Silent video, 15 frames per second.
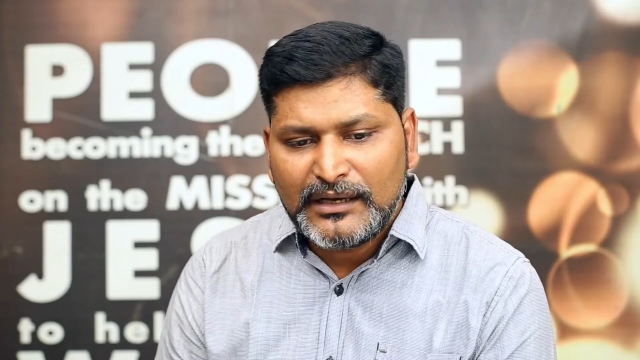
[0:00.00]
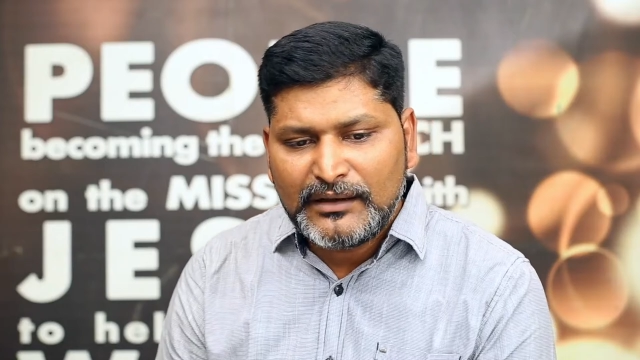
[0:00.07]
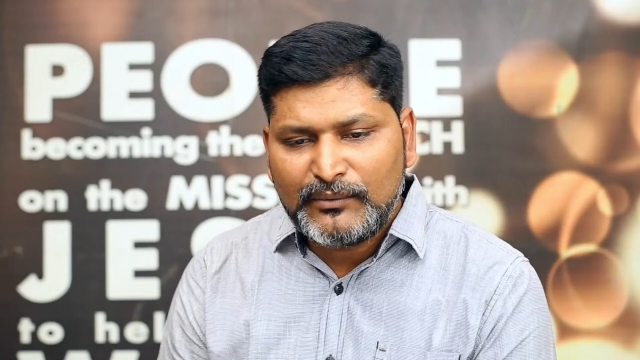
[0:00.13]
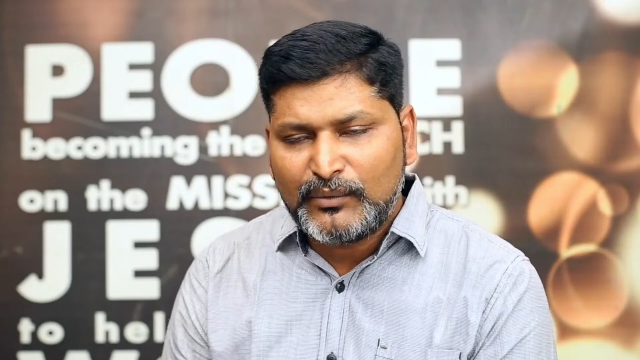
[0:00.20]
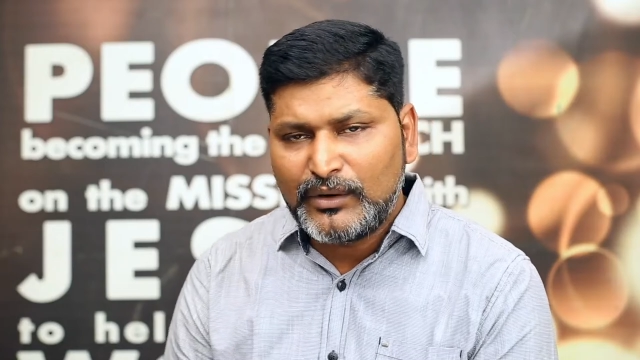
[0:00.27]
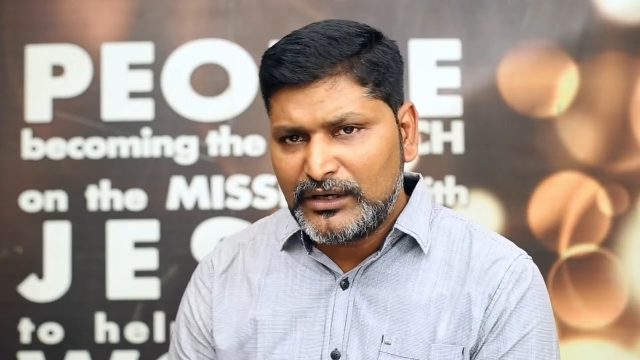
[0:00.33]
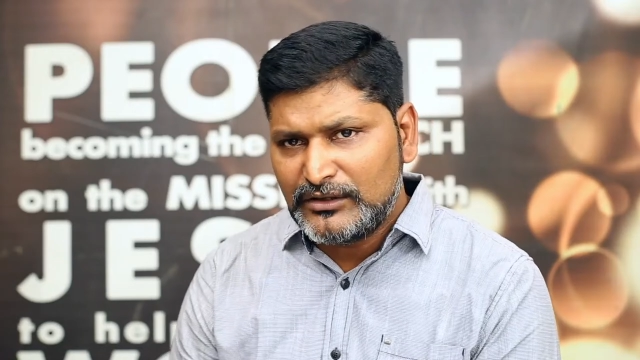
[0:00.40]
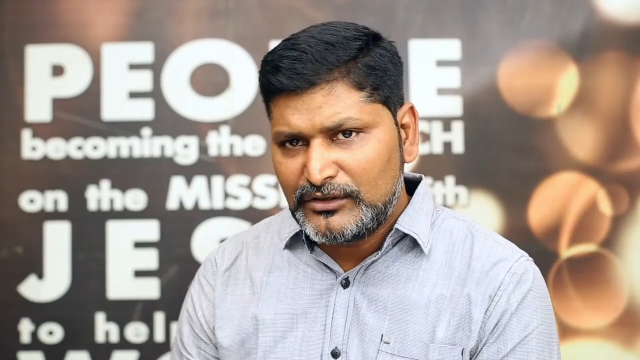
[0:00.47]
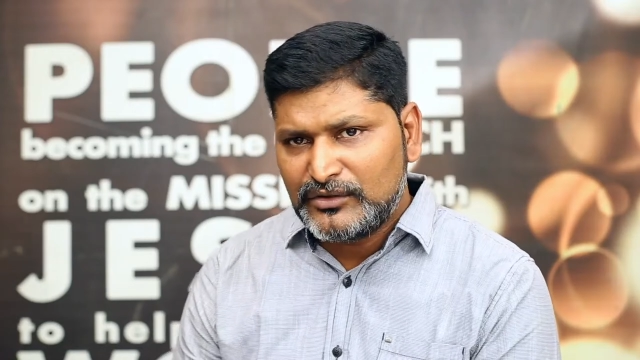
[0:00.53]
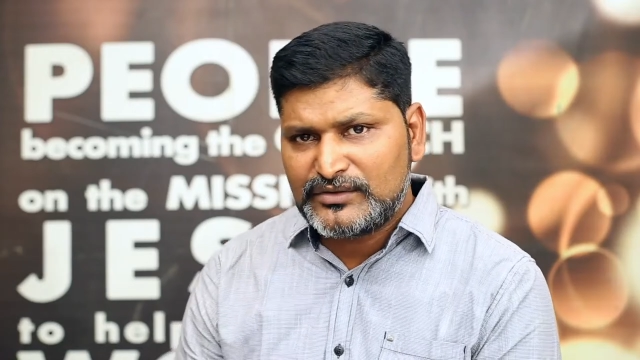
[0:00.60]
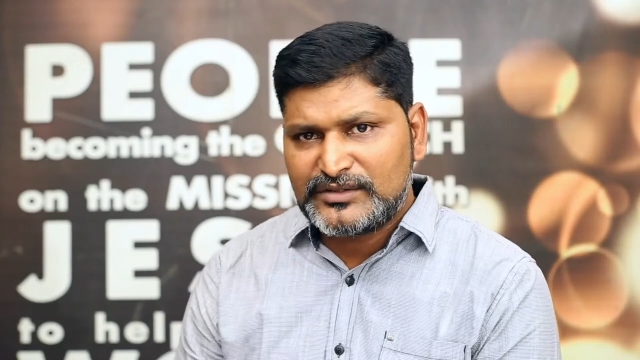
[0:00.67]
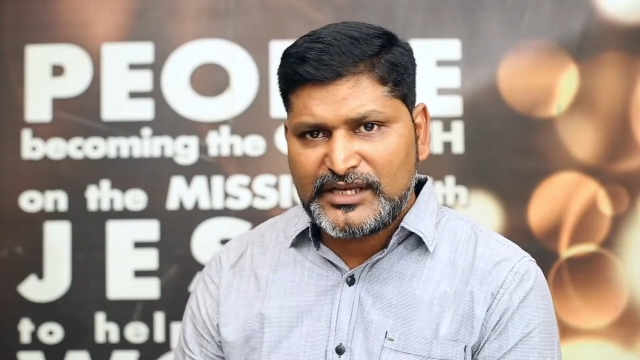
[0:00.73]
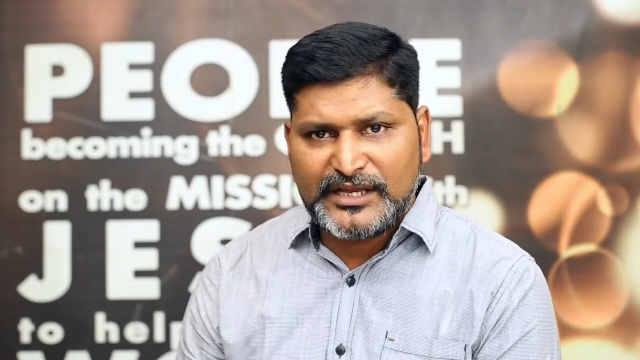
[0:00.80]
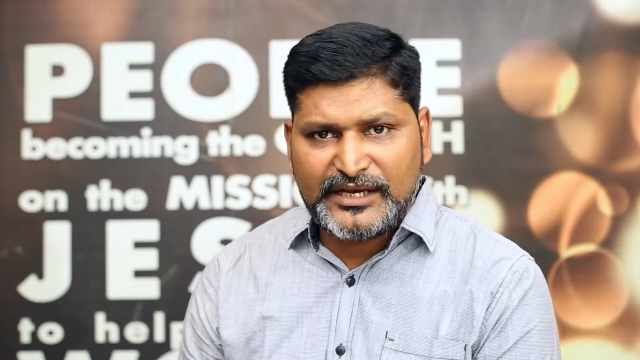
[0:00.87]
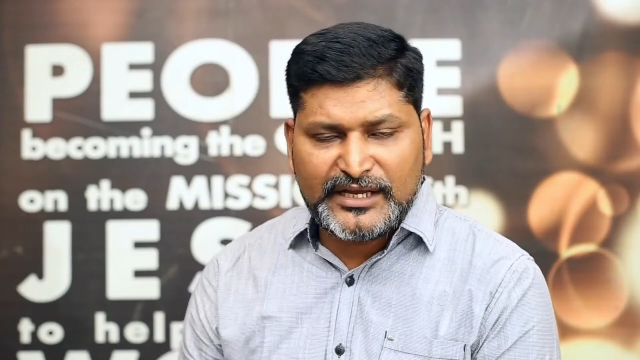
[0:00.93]
Uh, what are
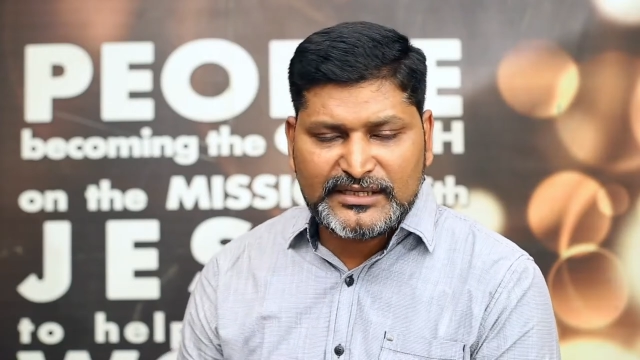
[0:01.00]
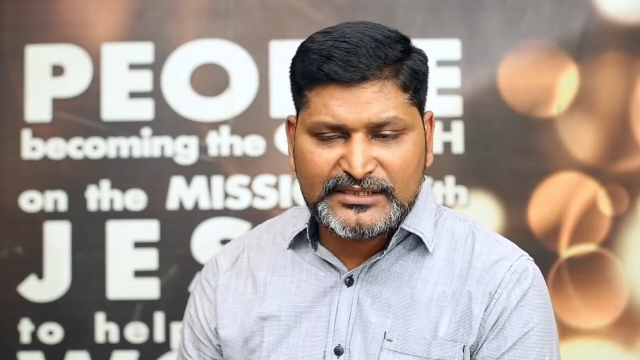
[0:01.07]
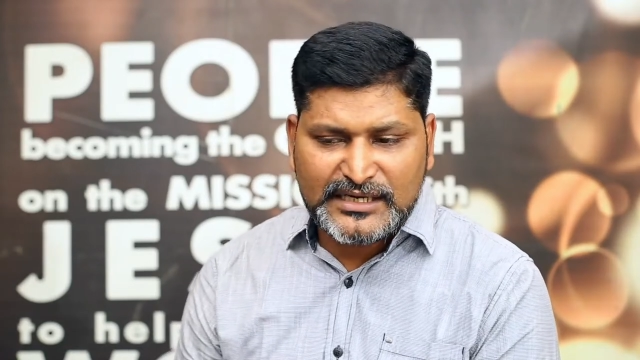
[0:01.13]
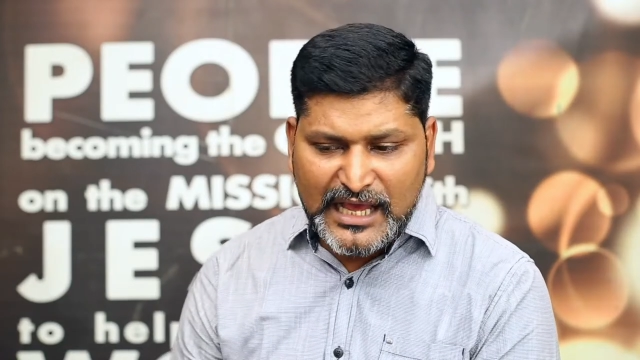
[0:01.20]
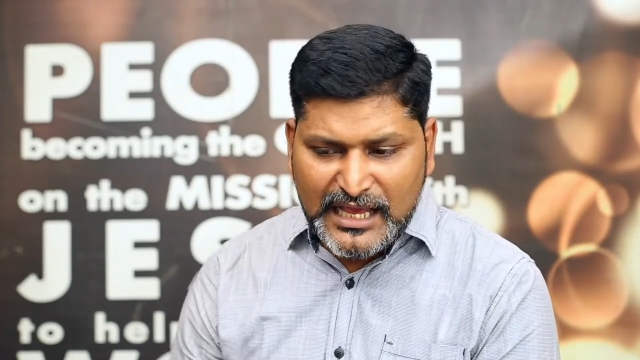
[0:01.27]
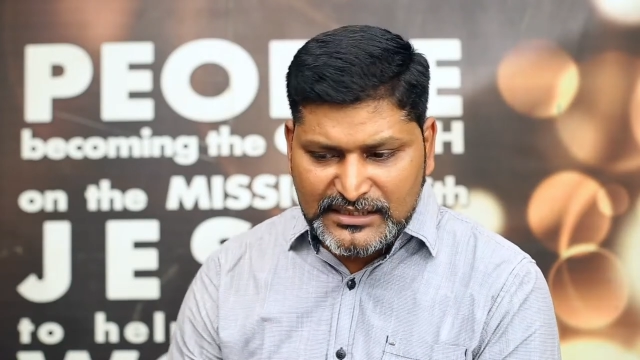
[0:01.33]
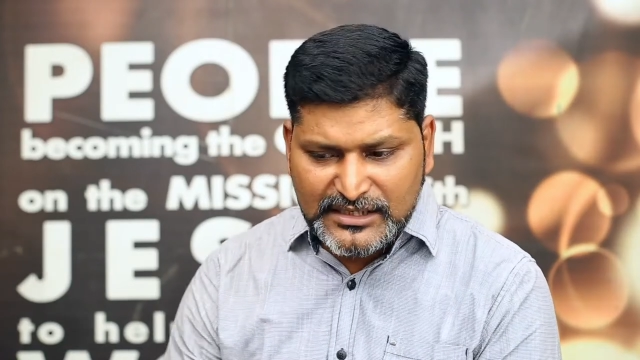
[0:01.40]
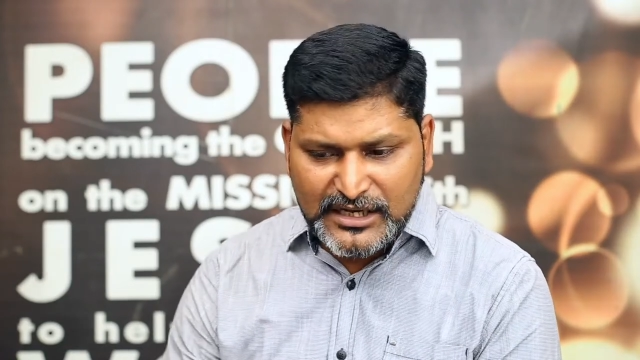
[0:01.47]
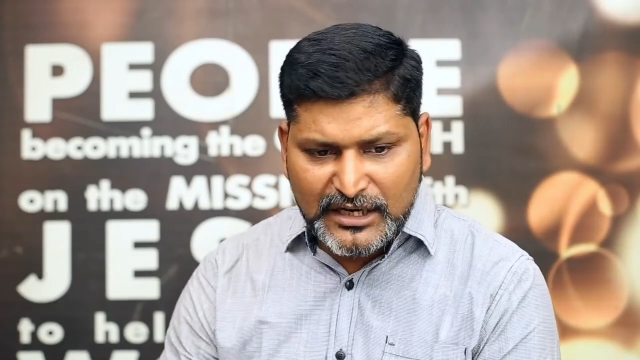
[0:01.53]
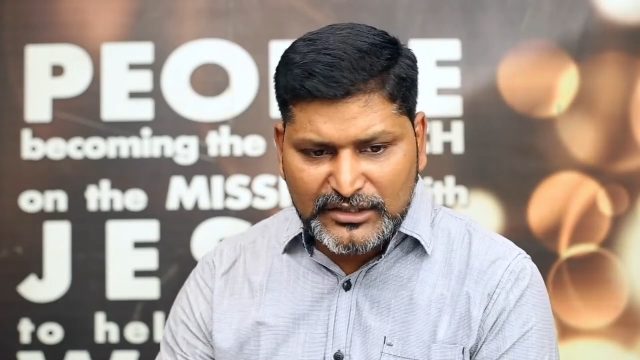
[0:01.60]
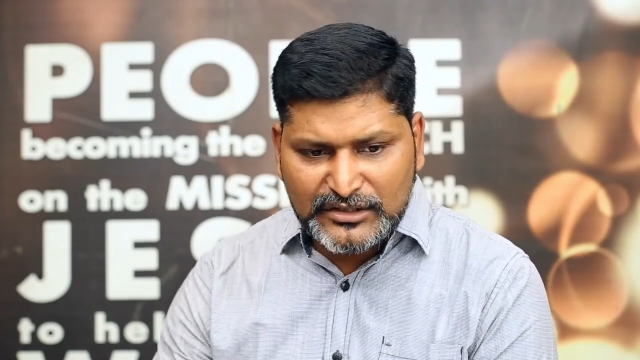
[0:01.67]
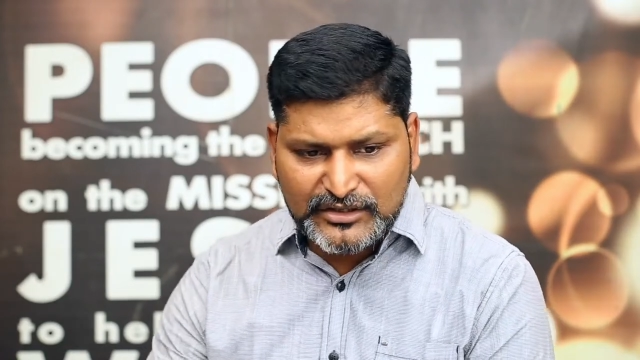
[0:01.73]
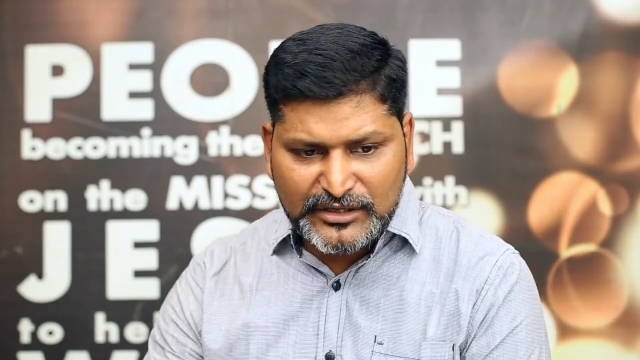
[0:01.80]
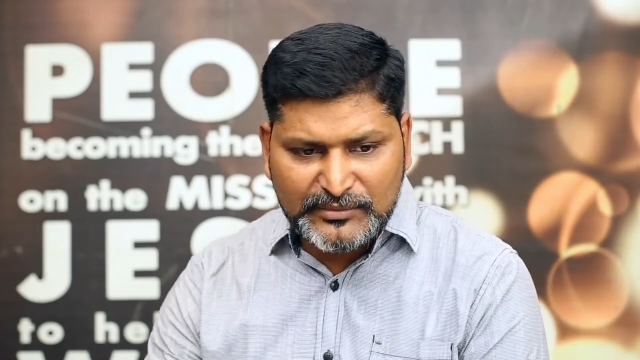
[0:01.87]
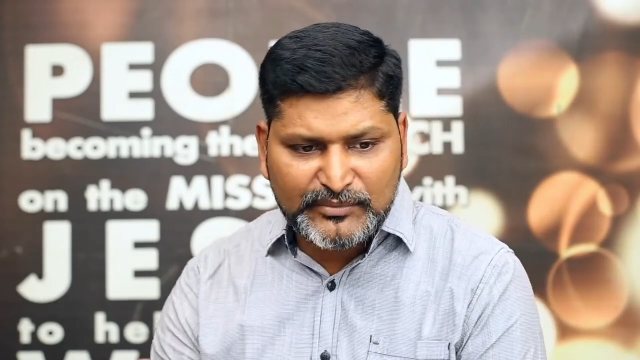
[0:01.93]
those areas? And ask
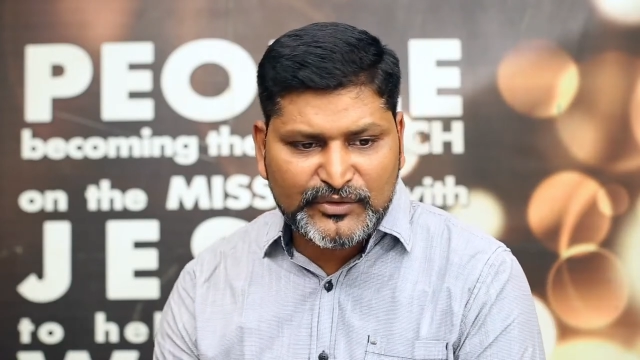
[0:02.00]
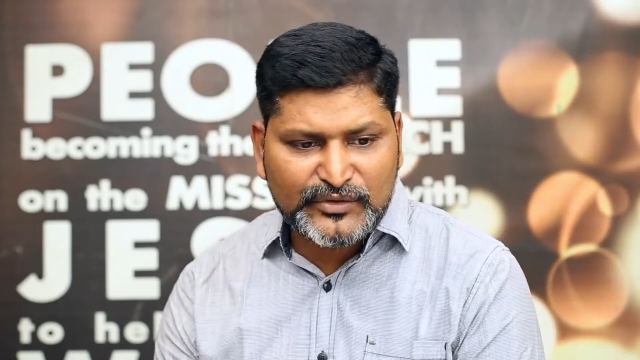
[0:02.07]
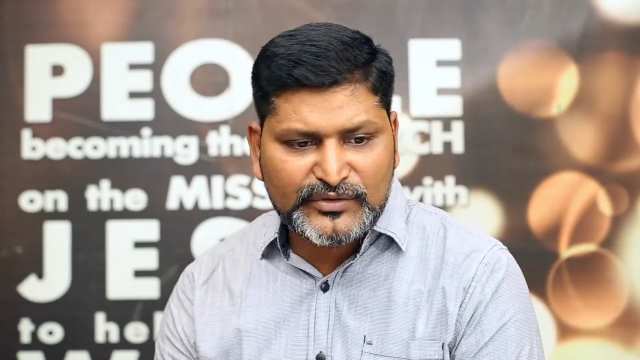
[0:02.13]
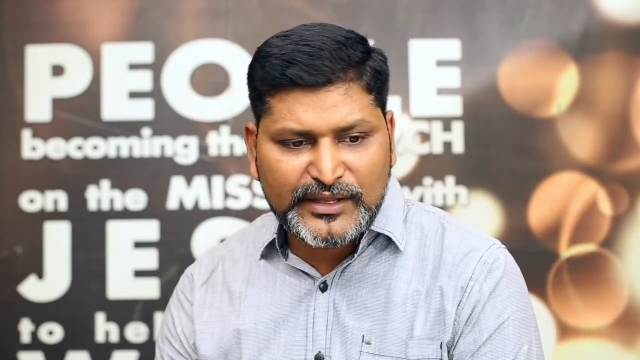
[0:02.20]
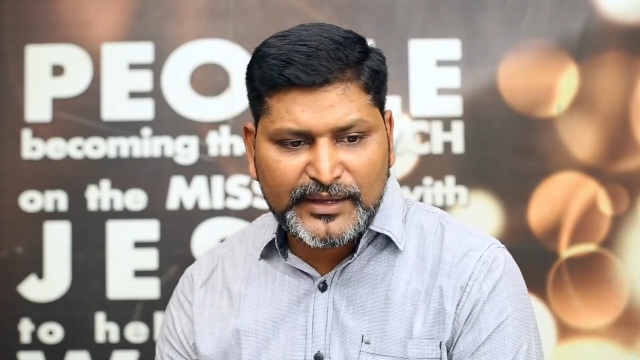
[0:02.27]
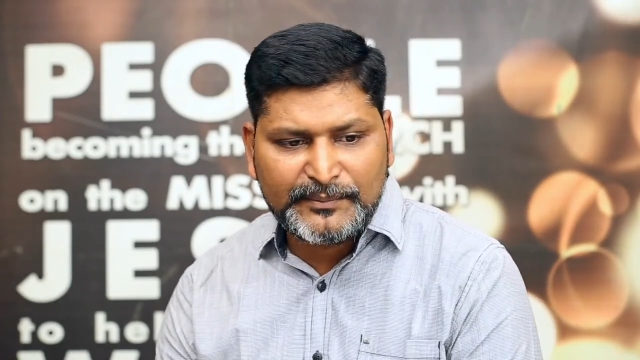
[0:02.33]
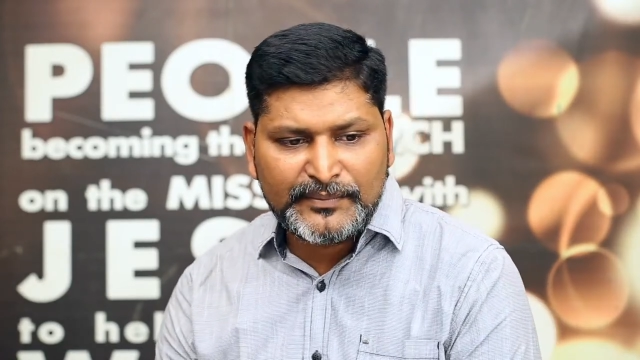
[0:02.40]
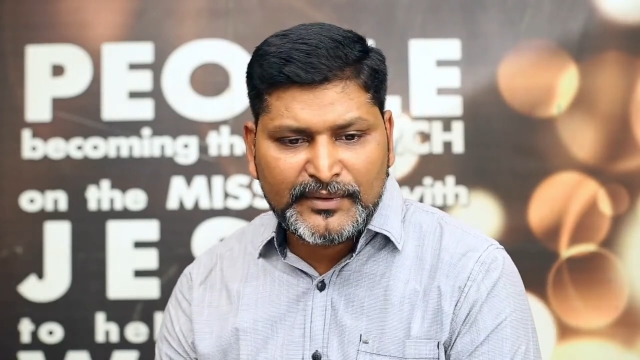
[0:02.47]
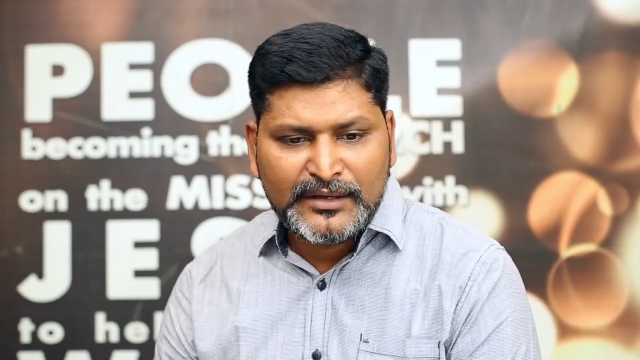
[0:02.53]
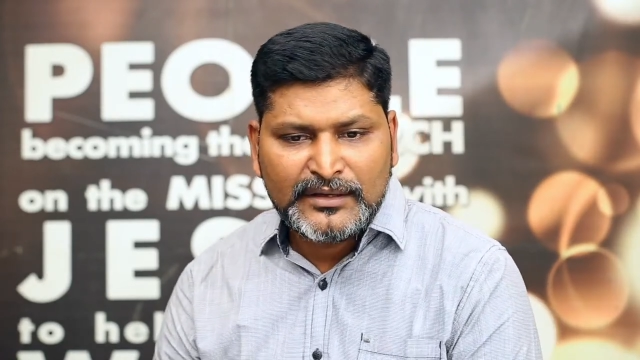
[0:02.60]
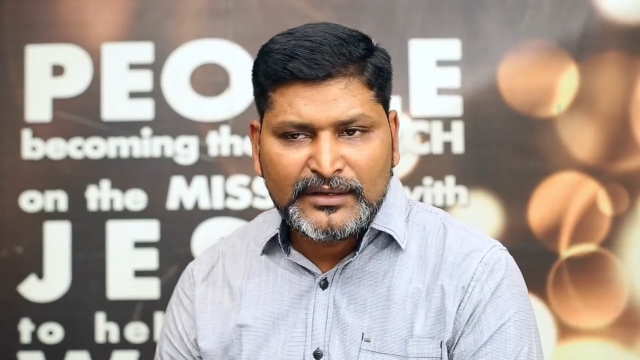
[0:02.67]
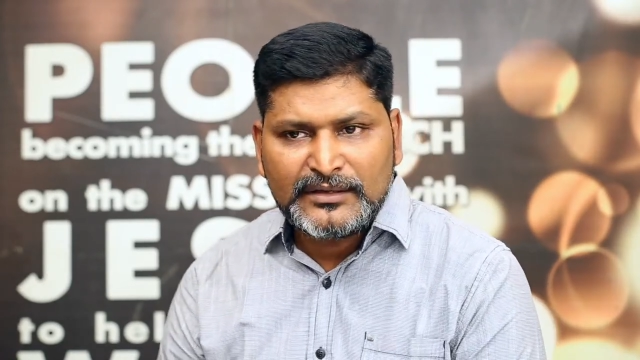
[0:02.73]
God to remove them